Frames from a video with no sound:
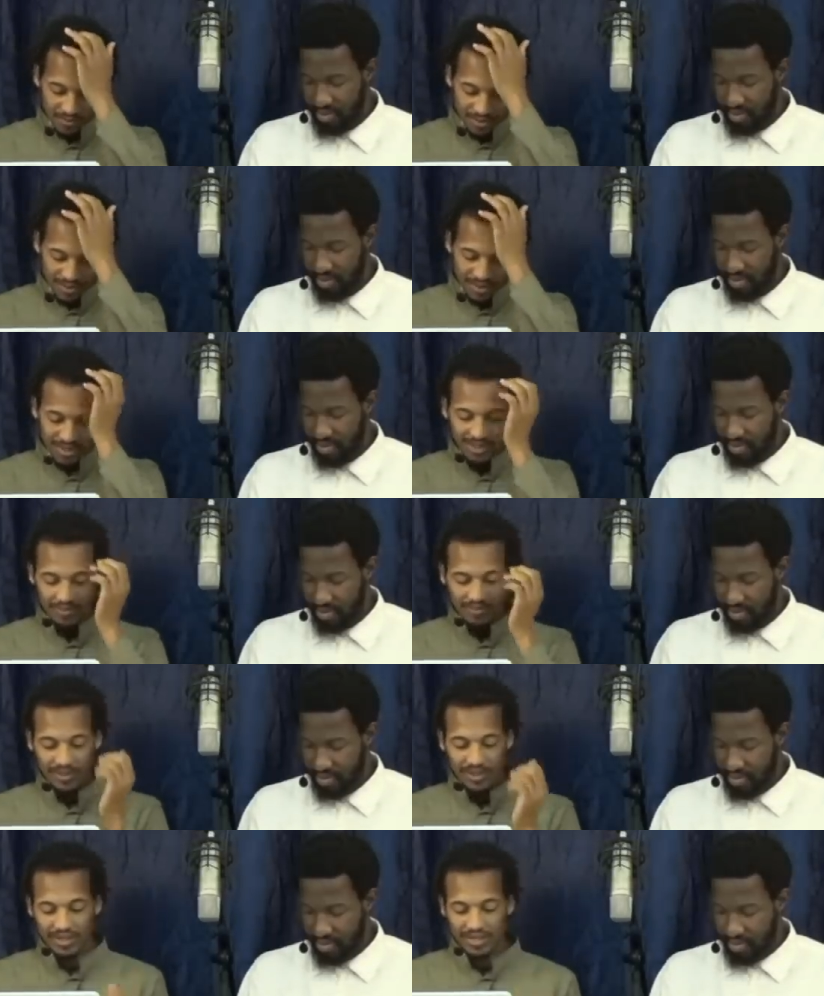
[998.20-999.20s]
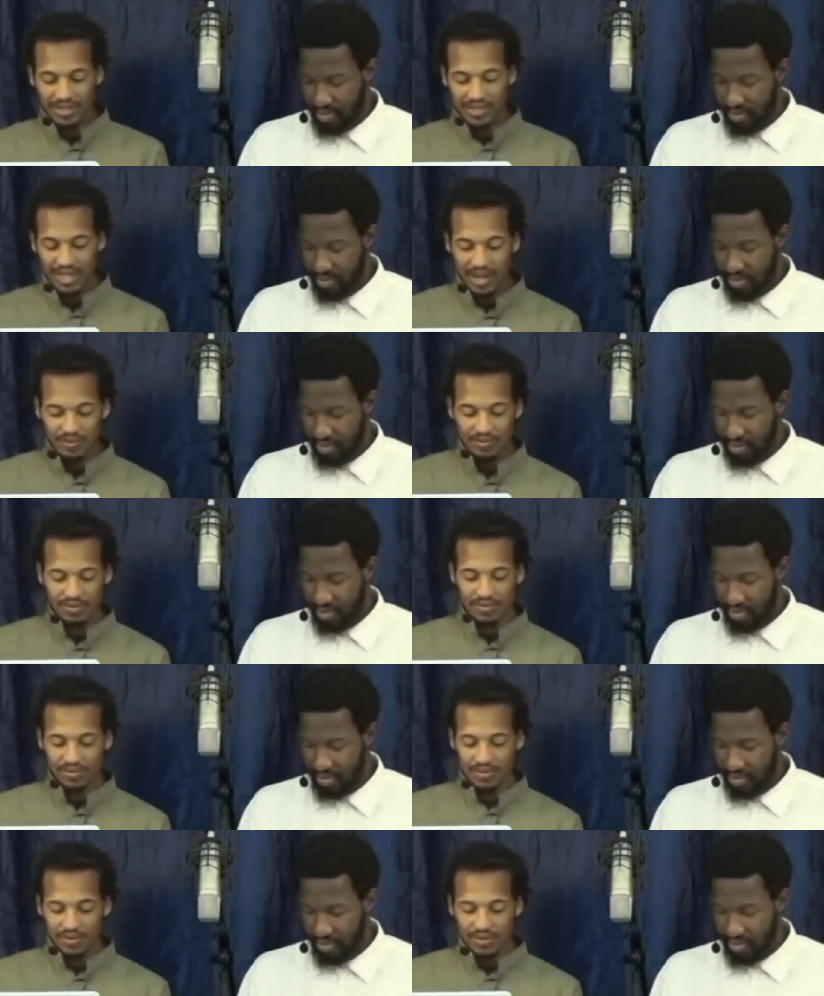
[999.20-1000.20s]
Speaker 1: put into the building of the tower.
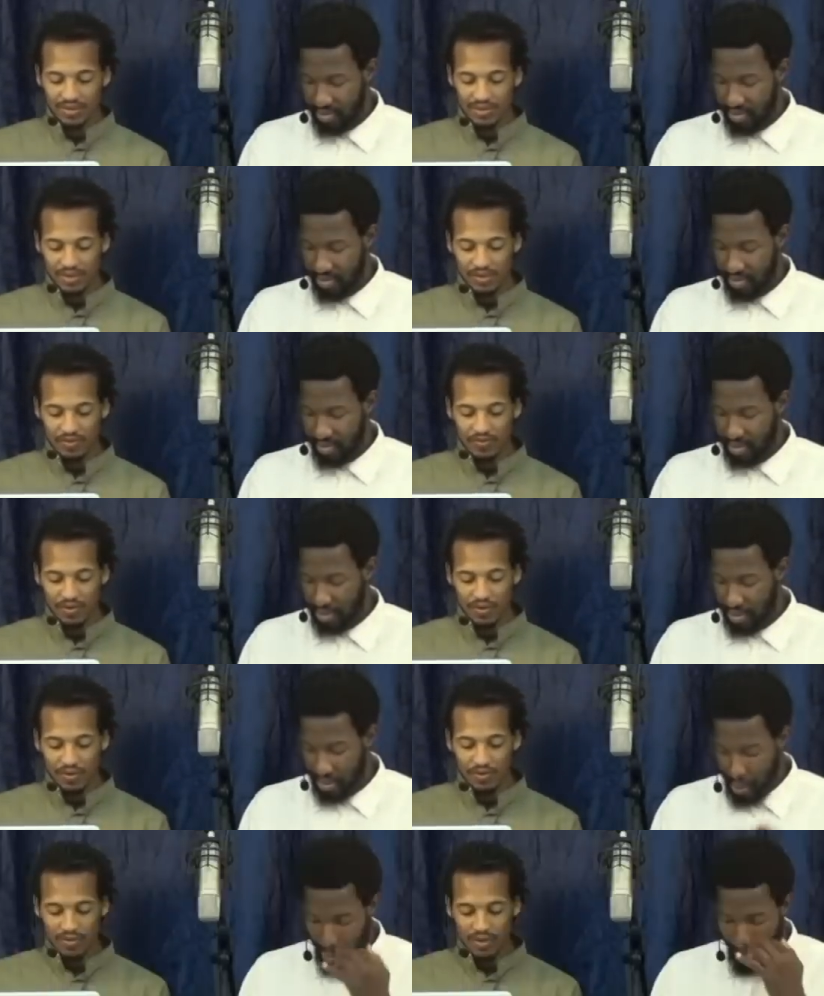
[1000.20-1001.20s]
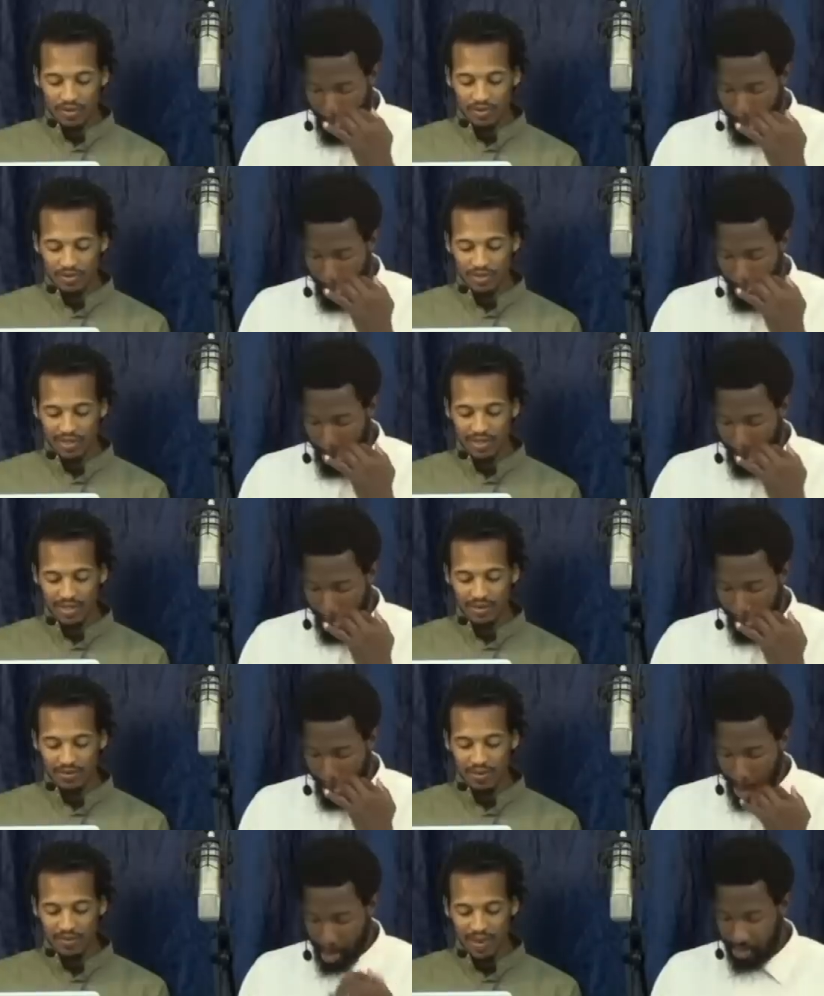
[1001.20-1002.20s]
So four rows
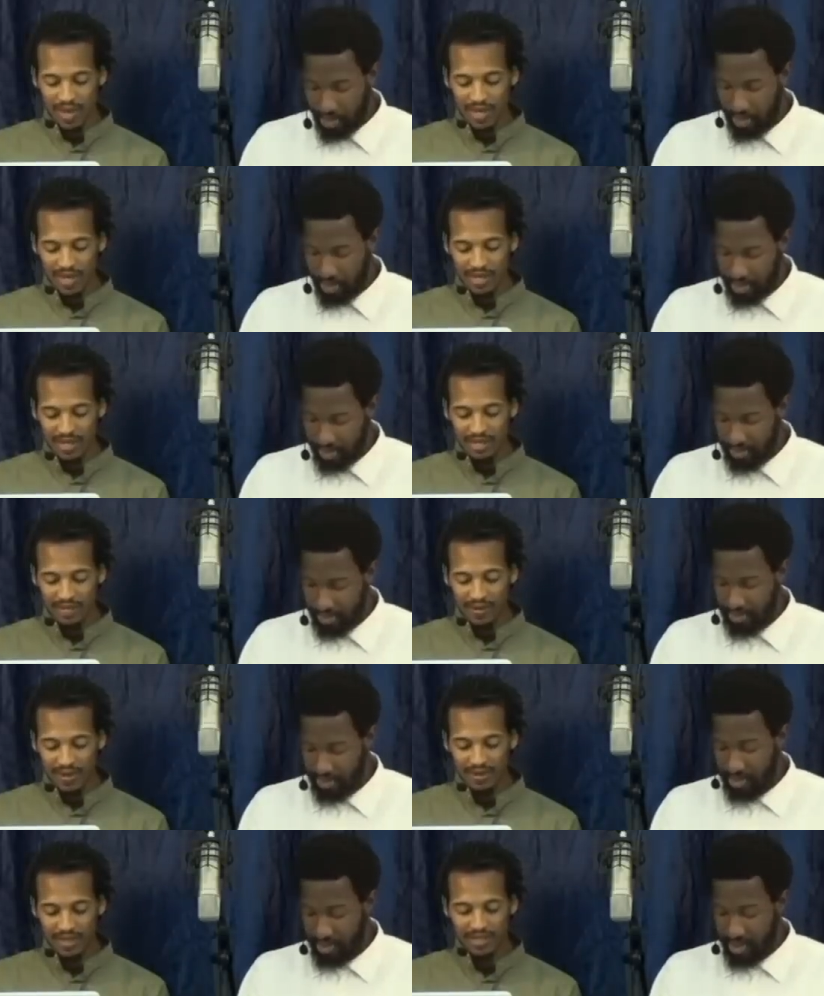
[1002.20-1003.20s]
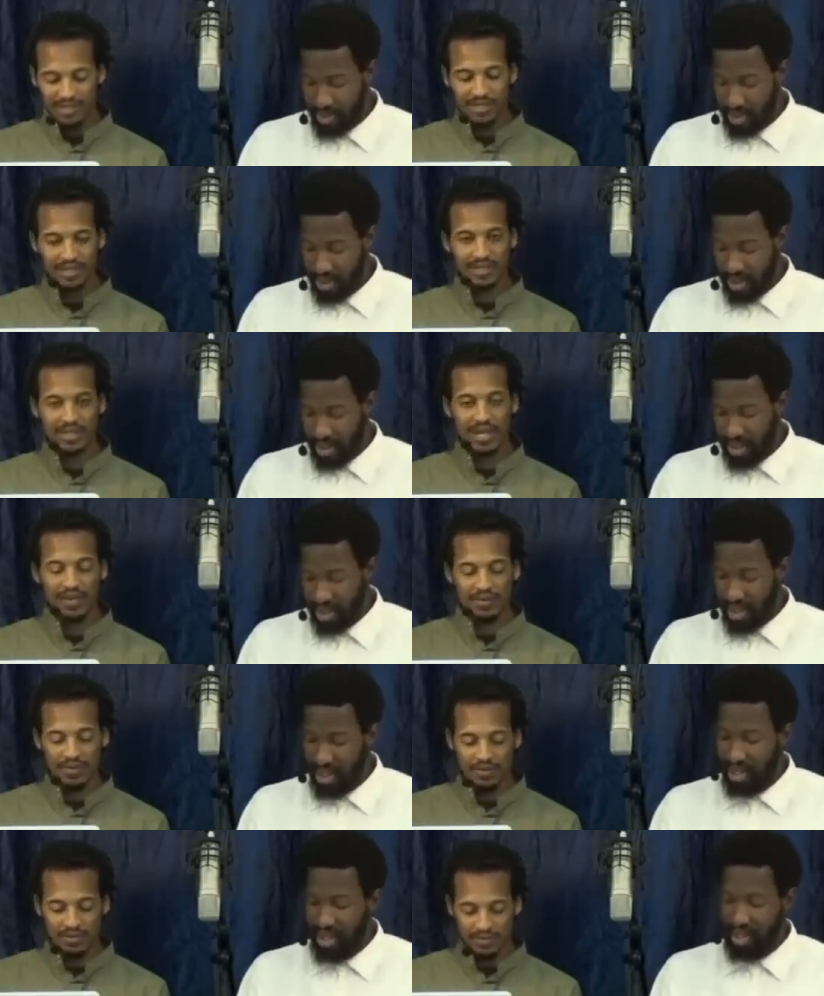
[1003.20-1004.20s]
were made in the foundation of the
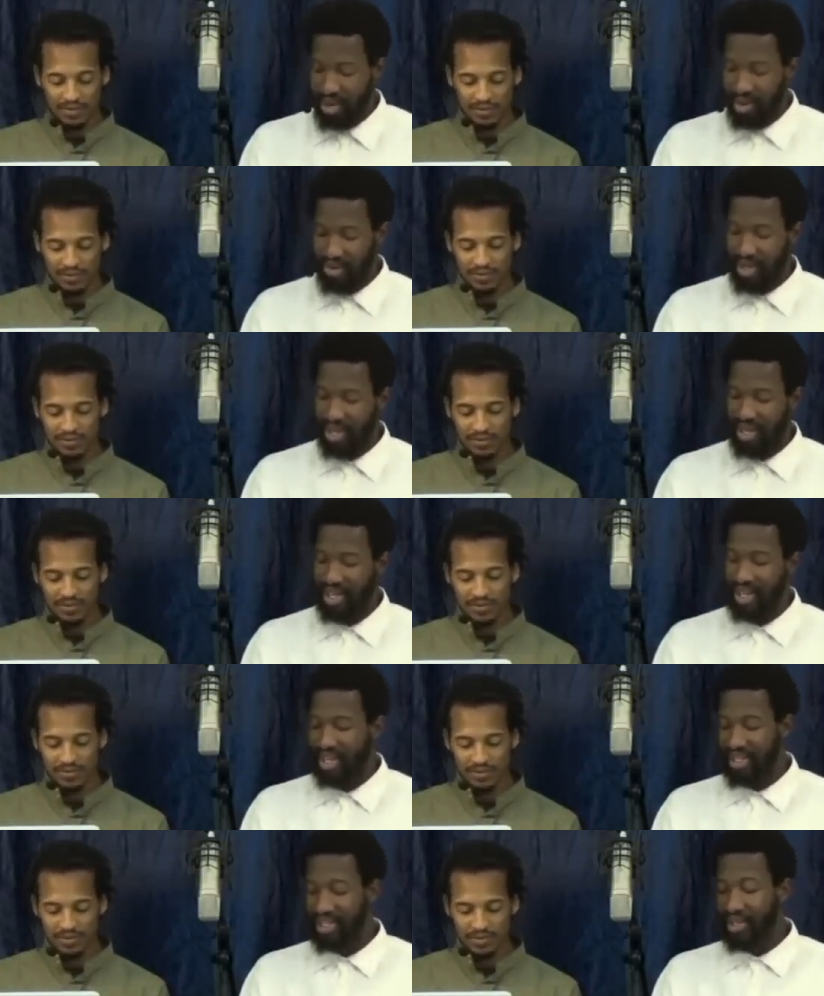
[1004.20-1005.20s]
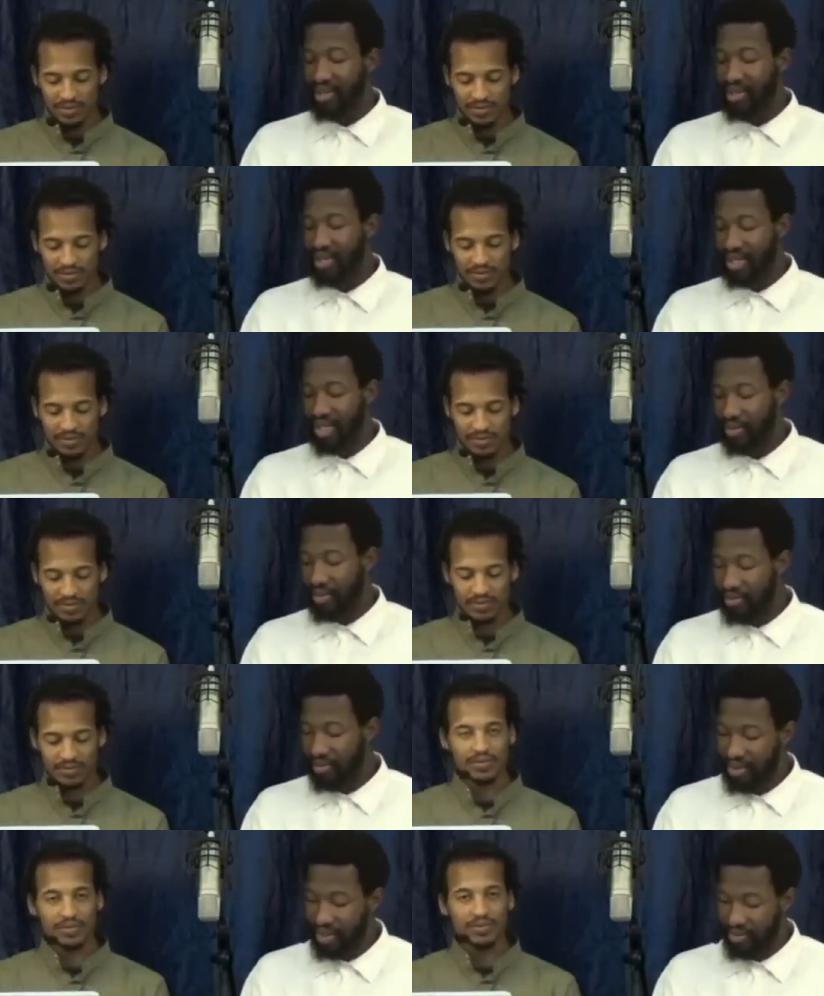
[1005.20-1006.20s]
tower.
Speaker 2: All right, let's look at chapter
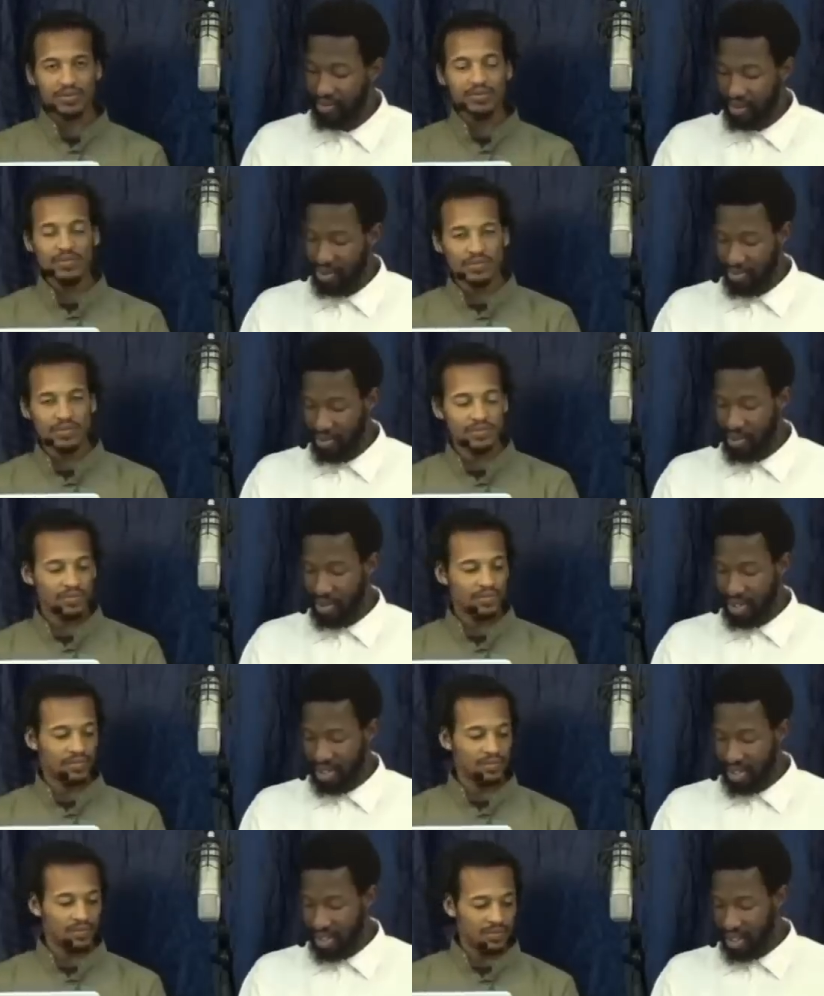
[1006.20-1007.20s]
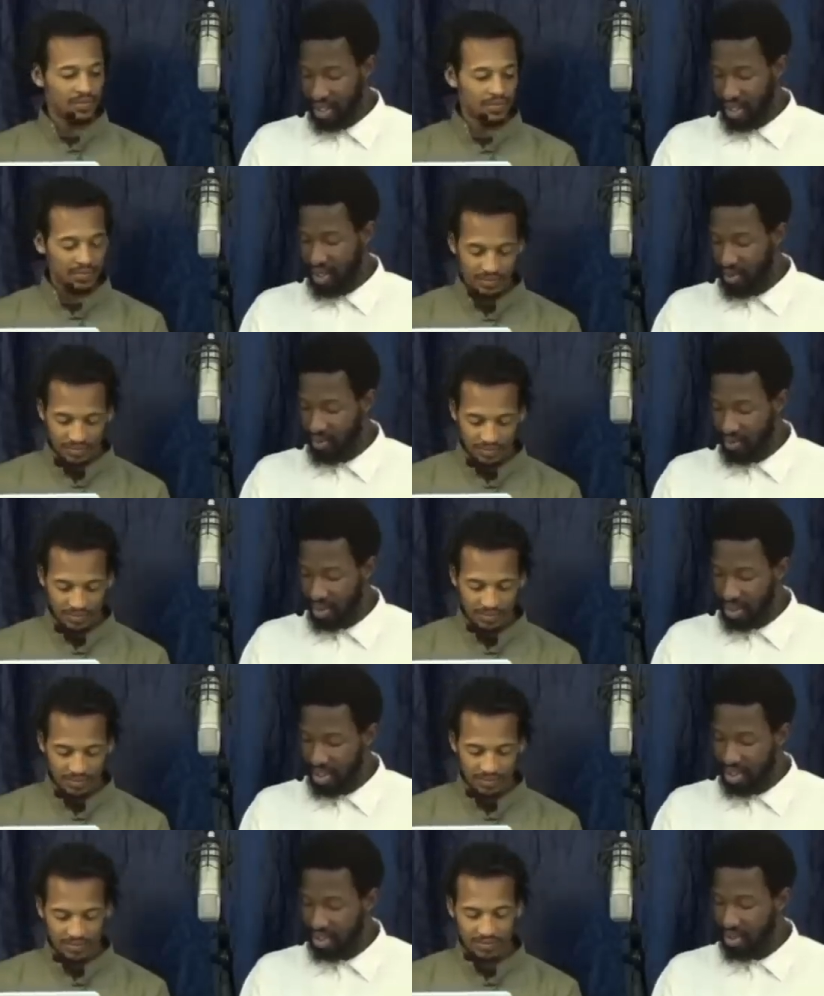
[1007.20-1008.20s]
fifteen, verse four, to see what
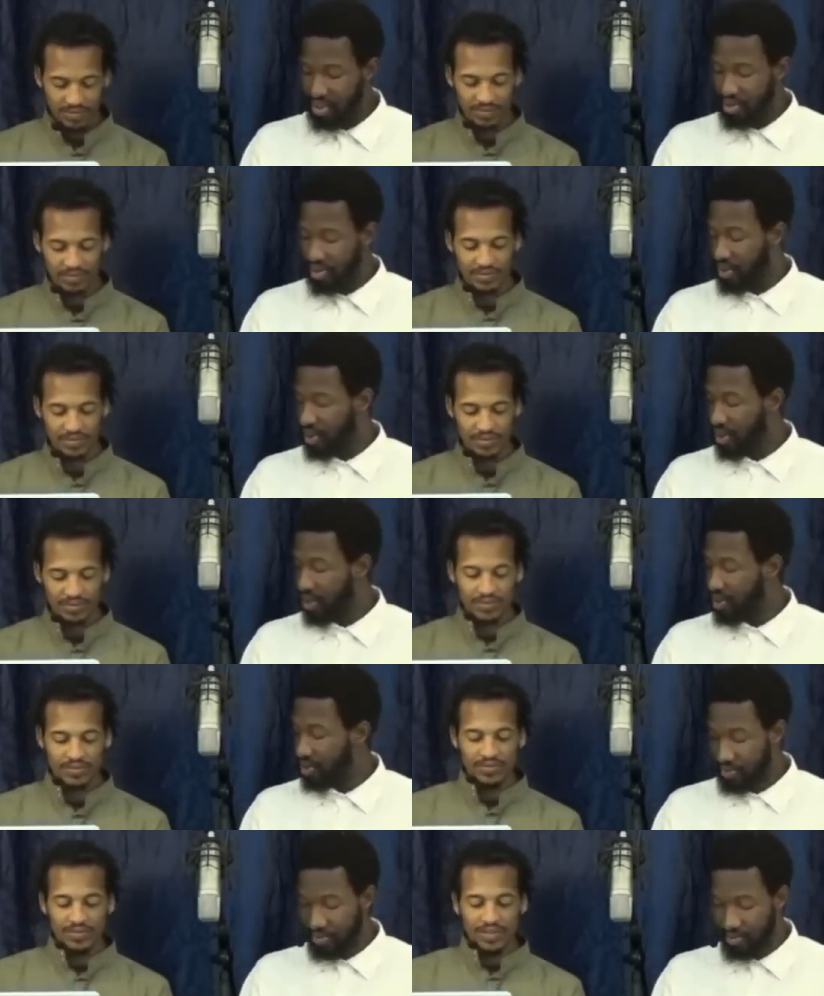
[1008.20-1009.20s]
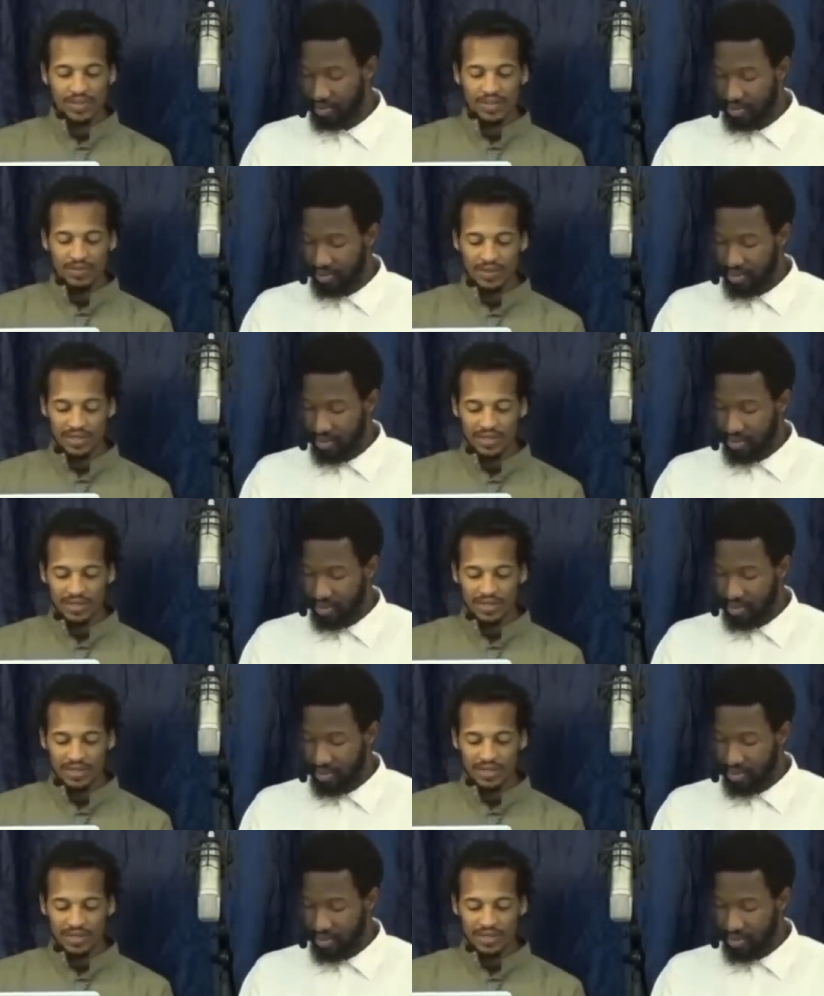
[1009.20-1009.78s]
these stones were.
Speaker 1: But the